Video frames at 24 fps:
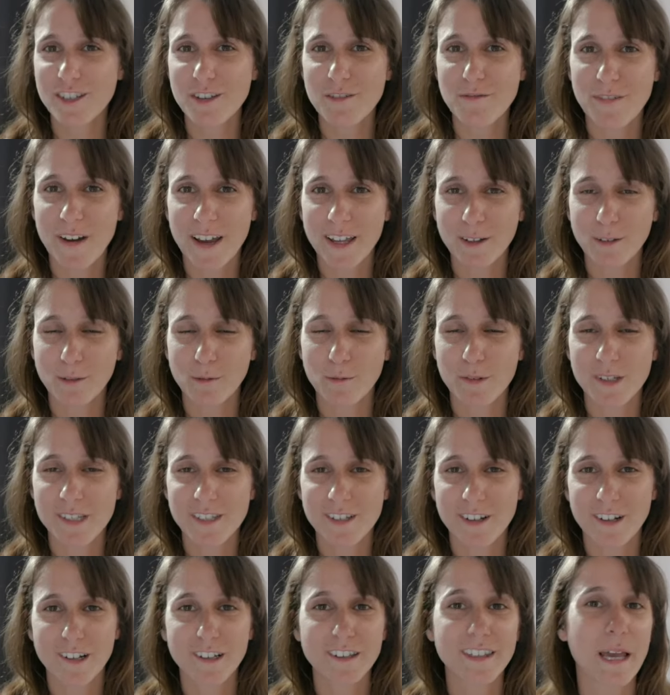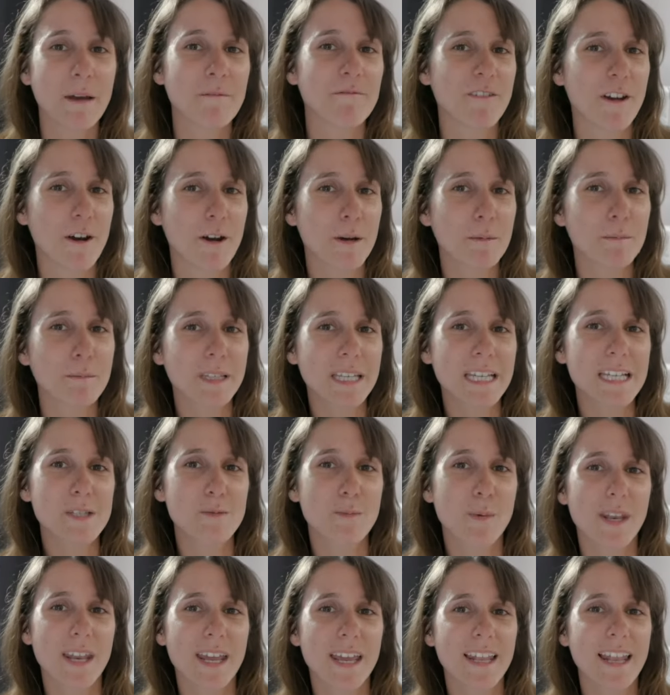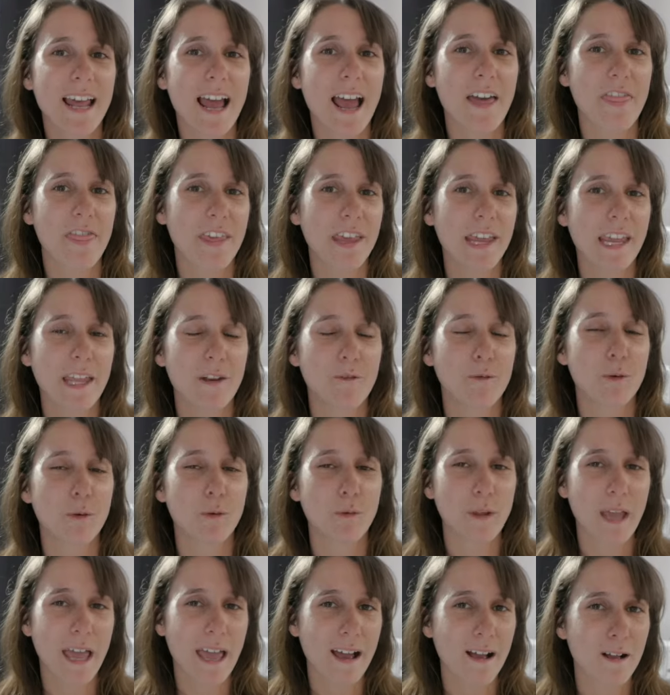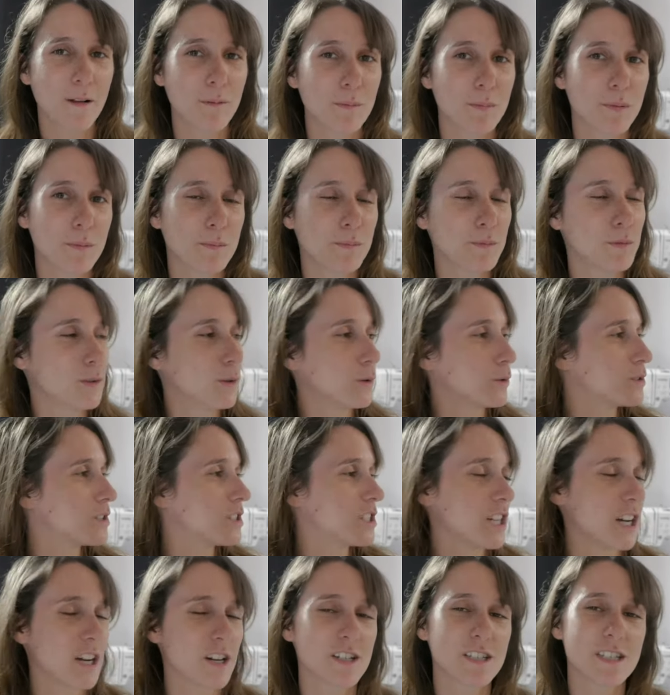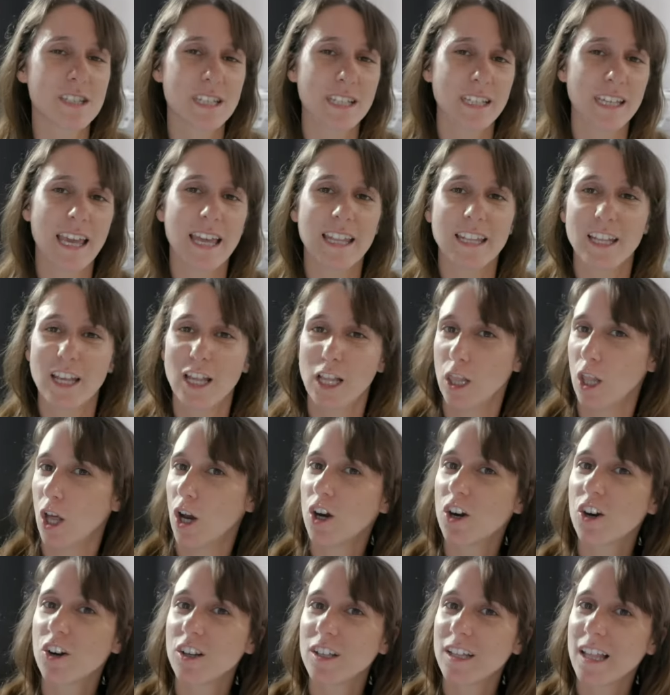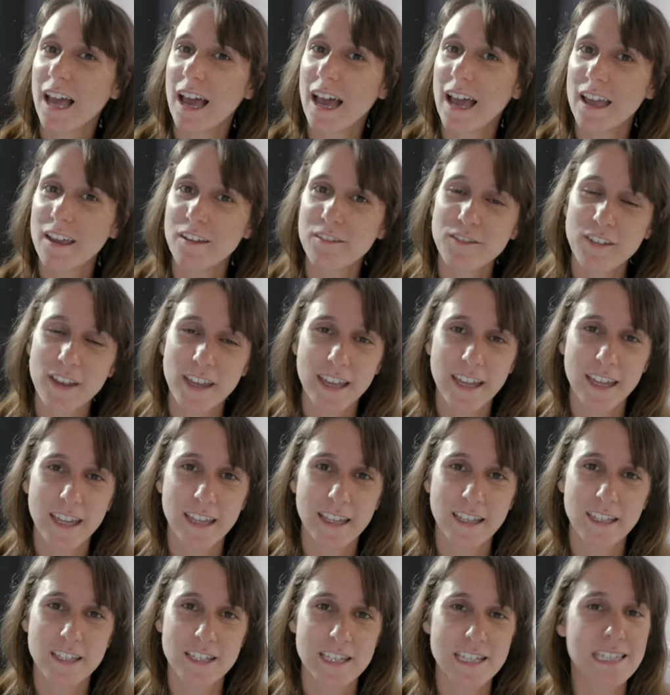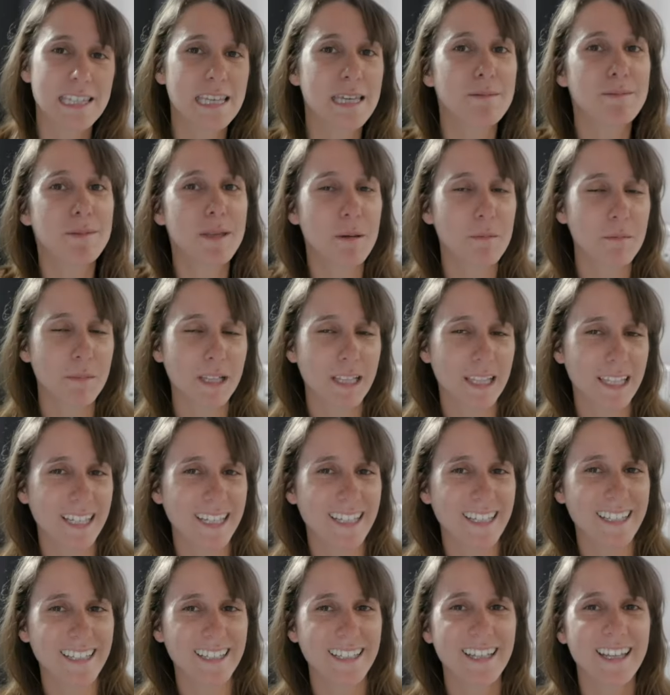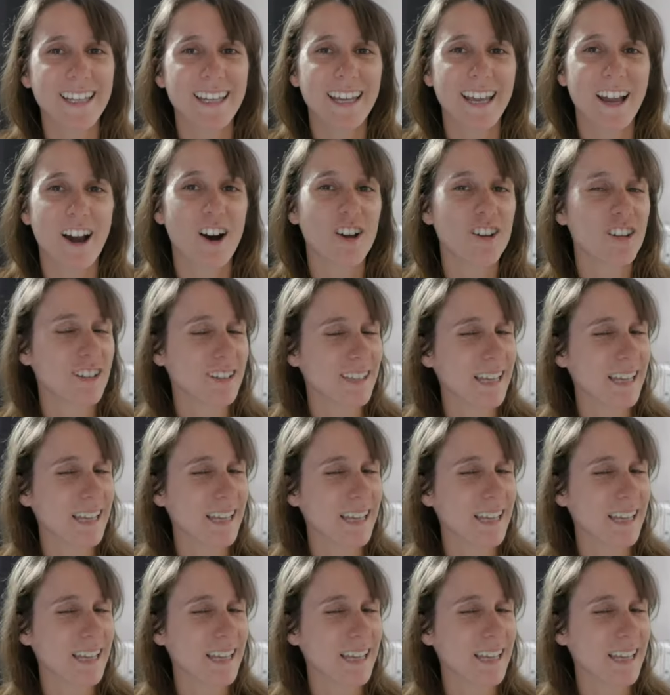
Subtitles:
the final result. I'm very pleased with it. I think it will help those chairs to get a longer life and just keep them clean on a